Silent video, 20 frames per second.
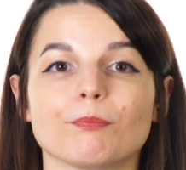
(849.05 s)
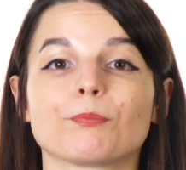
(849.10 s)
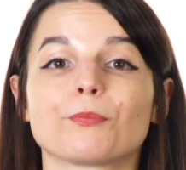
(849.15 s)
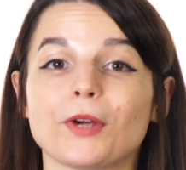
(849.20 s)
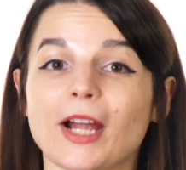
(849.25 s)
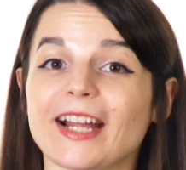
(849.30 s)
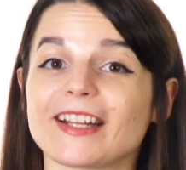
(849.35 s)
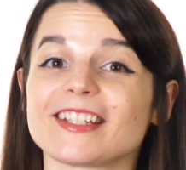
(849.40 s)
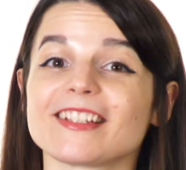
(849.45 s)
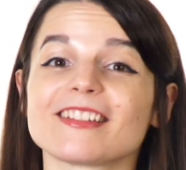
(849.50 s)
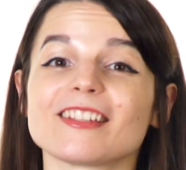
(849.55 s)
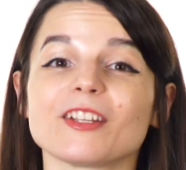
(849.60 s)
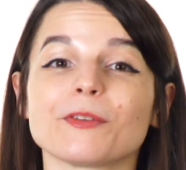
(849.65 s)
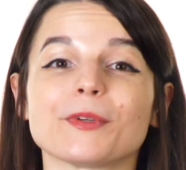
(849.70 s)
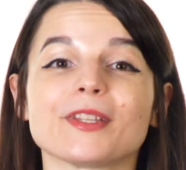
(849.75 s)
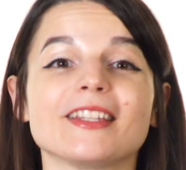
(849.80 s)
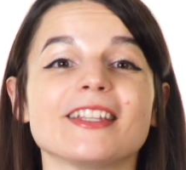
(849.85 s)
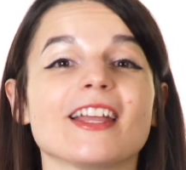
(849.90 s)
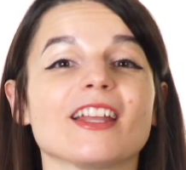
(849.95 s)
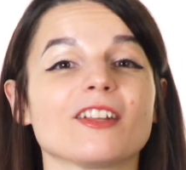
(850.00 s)
Practicing
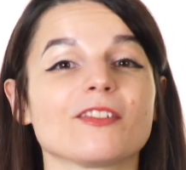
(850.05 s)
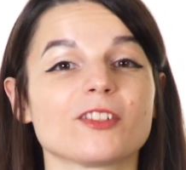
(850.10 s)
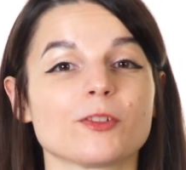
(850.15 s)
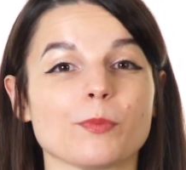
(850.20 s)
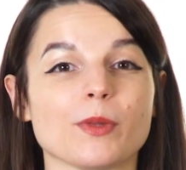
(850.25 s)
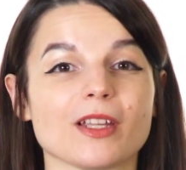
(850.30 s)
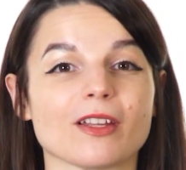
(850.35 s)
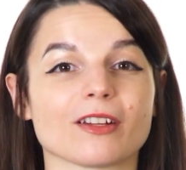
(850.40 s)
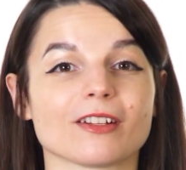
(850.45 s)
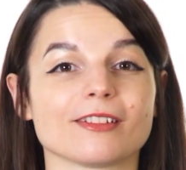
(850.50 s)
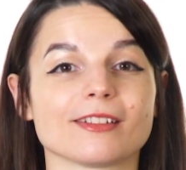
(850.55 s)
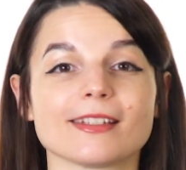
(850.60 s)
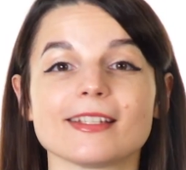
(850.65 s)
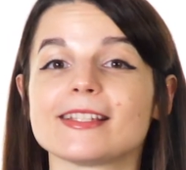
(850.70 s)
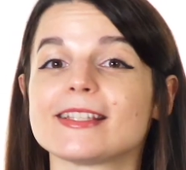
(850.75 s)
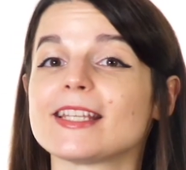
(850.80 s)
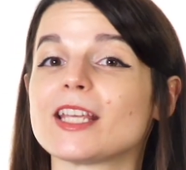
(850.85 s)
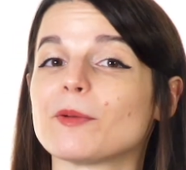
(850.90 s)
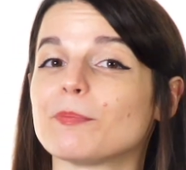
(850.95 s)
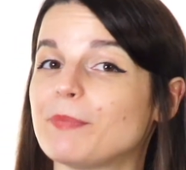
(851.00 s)
with native speakers is
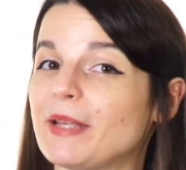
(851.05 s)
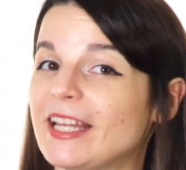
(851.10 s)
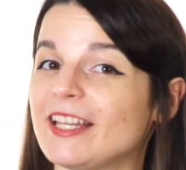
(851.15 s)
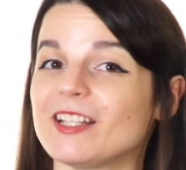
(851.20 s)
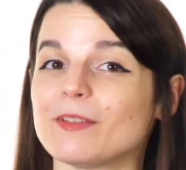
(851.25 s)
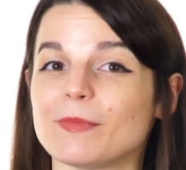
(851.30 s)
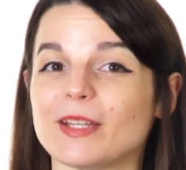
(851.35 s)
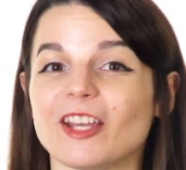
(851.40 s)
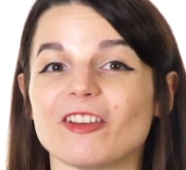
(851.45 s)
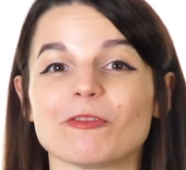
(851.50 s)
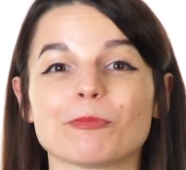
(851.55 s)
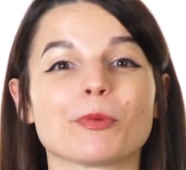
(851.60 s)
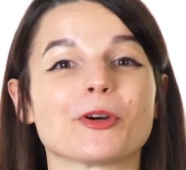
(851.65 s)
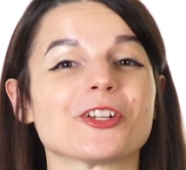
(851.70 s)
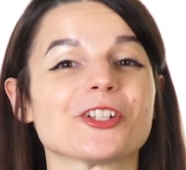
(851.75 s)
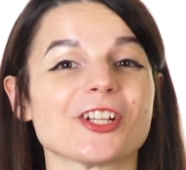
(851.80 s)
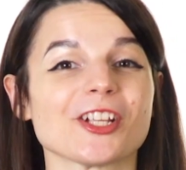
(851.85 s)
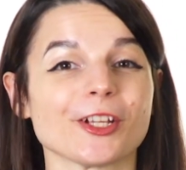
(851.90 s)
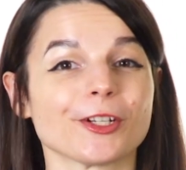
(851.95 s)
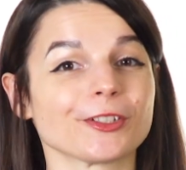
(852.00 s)
the epitome of
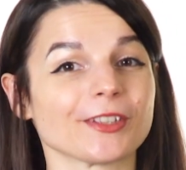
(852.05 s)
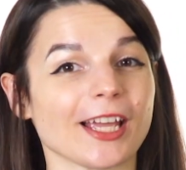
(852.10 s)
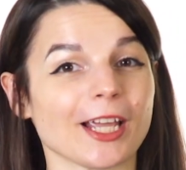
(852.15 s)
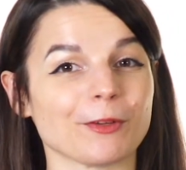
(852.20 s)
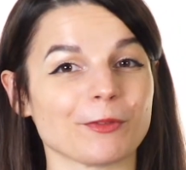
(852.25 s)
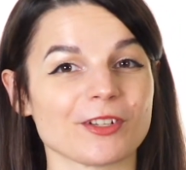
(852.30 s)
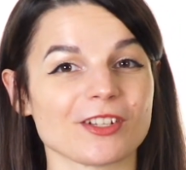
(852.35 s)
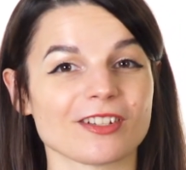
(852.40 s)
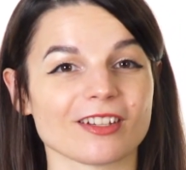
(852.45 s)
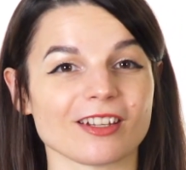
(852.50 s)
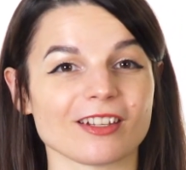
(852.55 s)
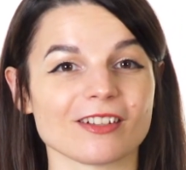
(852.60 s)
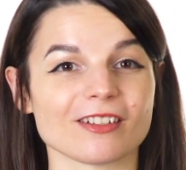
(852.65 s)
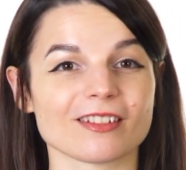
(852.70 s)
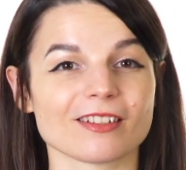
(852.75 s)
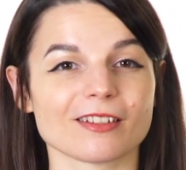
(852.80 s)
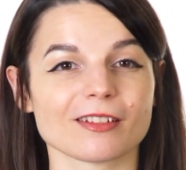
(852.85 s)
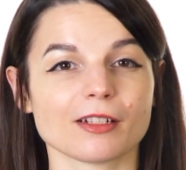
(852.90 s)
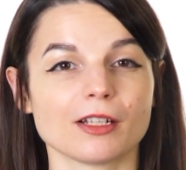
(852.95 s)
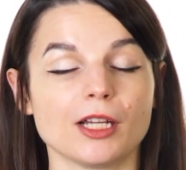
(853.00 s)
pushing your language
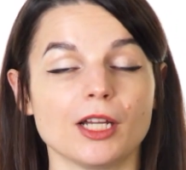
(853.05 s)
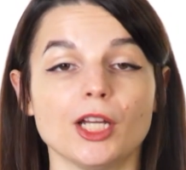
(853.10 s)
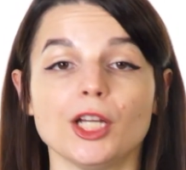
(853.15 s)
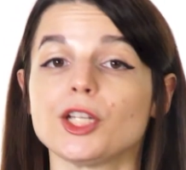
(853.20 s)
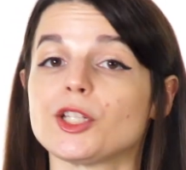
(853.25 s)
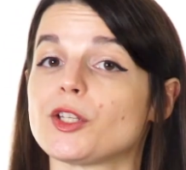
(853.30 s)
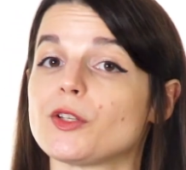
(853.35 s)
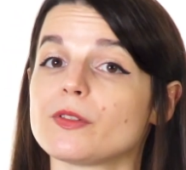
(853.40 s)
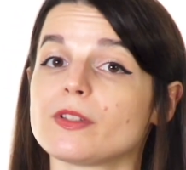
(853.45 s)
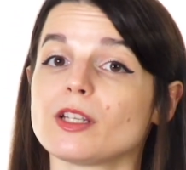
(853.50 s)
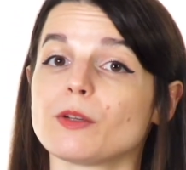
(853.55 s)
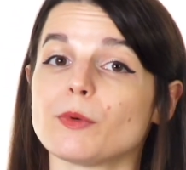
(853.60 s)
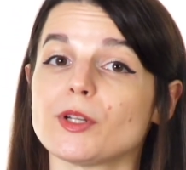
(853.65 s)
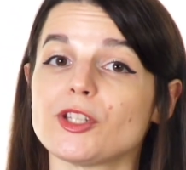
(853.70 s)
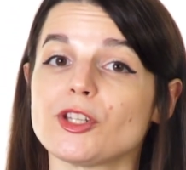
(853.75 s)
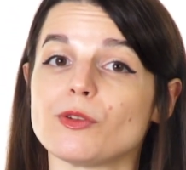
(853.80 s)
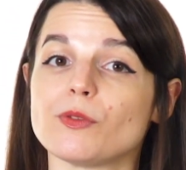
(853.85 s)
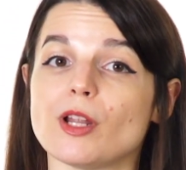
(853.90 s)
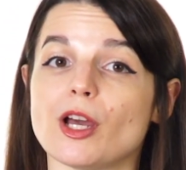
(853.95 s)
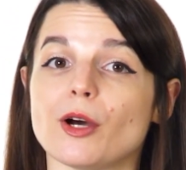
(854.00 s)
skills. Using
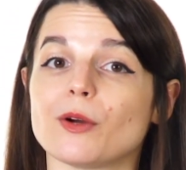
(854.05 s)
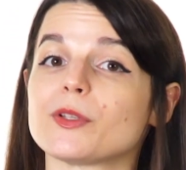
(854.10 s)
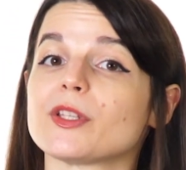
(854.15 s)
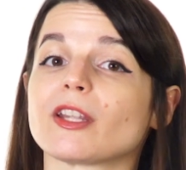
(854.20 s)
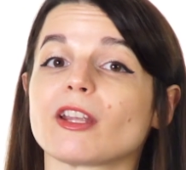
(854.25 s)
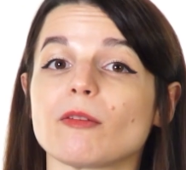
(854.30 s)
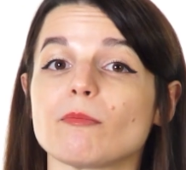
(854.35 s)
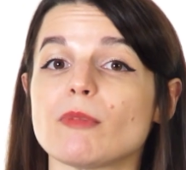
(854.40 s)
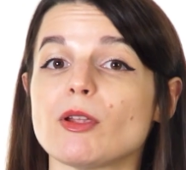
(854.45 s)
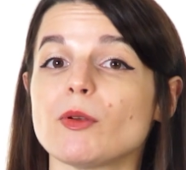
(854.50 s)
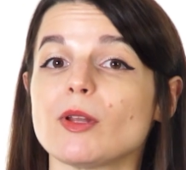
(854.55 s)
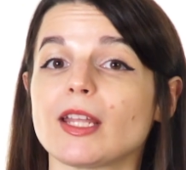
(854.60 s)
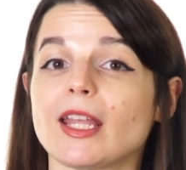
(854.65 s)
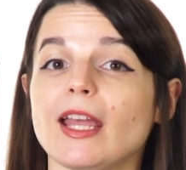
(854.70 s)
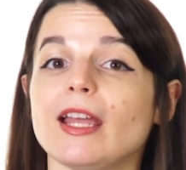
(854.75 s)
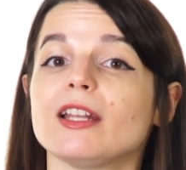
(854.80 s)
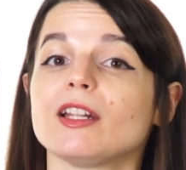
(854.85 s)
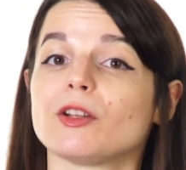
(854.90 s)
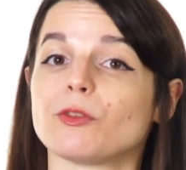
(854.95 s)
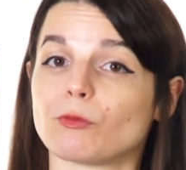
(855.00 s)
what you know to
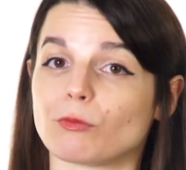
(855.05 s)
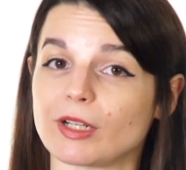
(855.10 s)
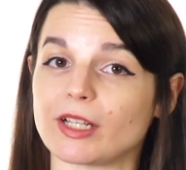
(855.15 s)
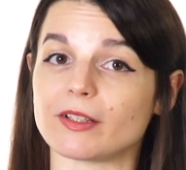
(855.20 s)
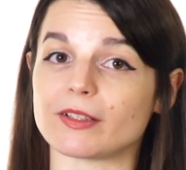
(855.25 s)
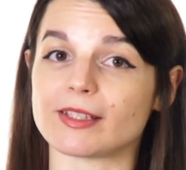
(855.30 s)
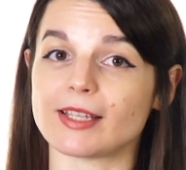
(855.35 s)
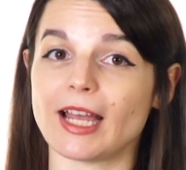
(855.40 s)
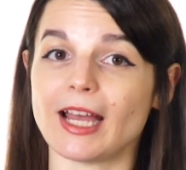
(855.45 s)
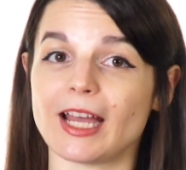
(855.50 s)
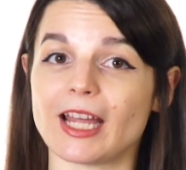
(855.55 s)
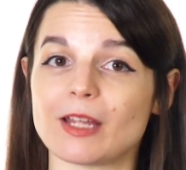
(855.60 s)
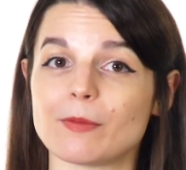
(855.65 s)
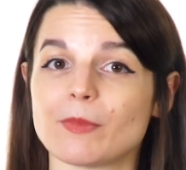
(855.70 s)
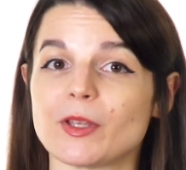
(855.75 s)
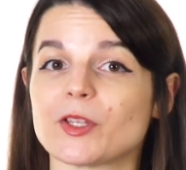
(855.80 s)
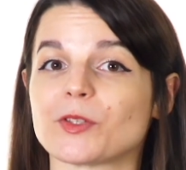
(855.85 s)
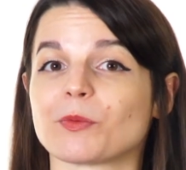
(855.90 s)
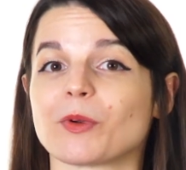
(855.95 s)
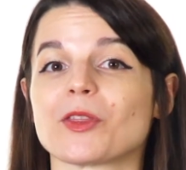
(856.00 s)
communicate in real time
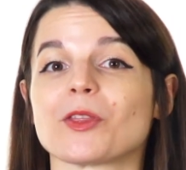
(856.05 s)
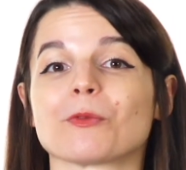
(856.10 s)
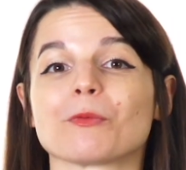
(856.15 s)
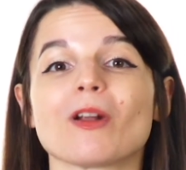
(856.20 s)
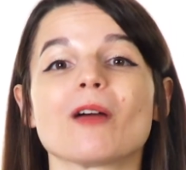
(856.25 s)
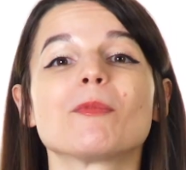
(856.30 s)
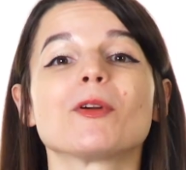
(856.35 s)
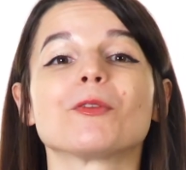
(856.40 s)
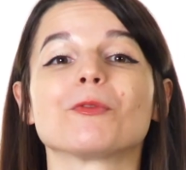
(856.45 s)
is where the rubber